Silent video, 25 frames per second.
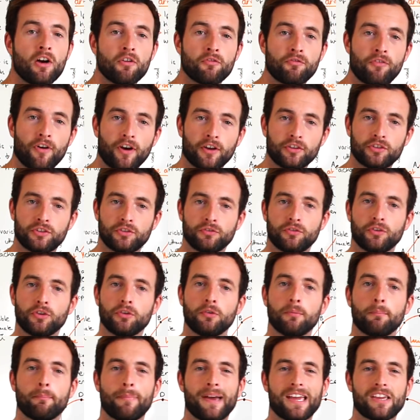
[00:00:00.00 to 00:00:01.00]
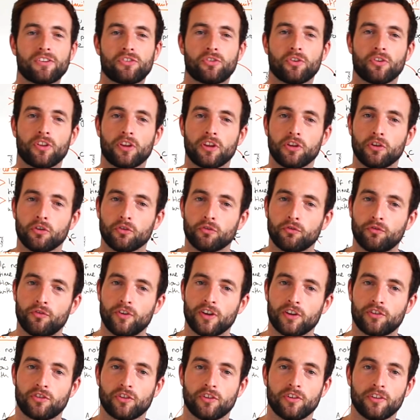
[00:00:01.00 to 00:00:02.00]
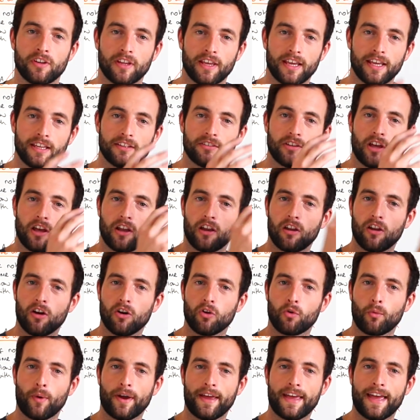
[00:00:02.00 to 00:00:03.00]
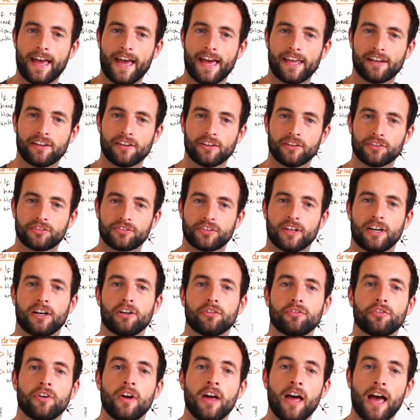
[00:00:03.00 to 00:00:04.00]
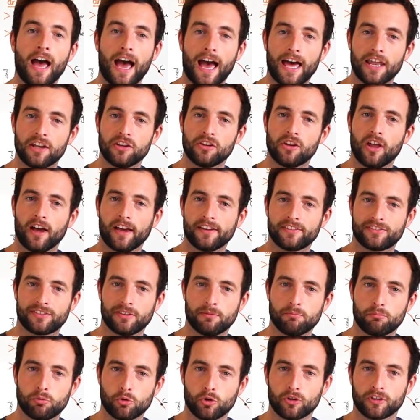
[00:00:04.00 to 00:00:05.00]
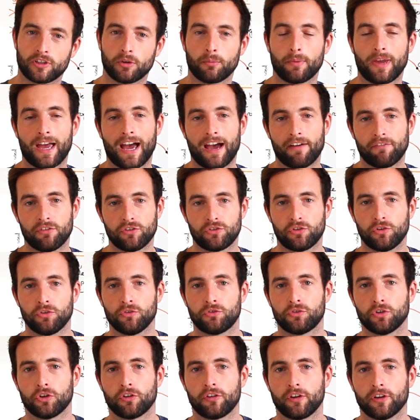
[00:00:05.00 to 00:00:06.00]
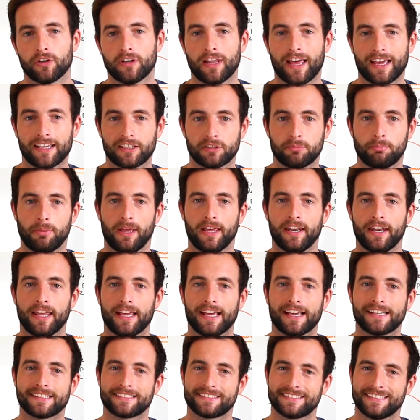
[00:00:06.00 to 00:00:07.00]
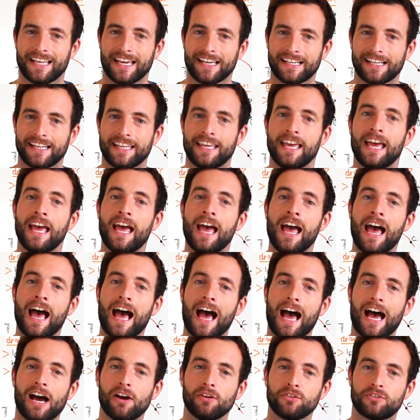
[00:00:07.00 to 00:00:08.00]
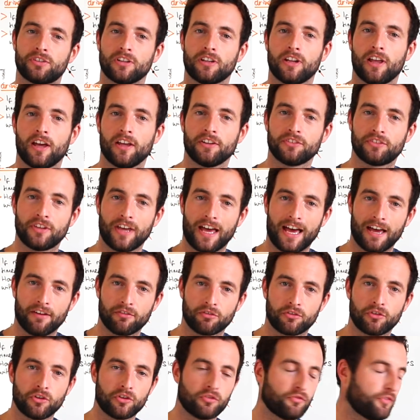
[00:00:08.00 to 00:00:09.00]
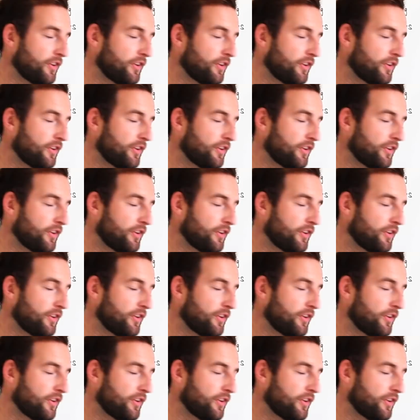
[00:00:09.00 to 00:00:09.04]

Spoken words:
First of all, make sure that your vision is a long way ahead of yourself and nice and broad. And we have a tutorial explaining exactly how to learn to have good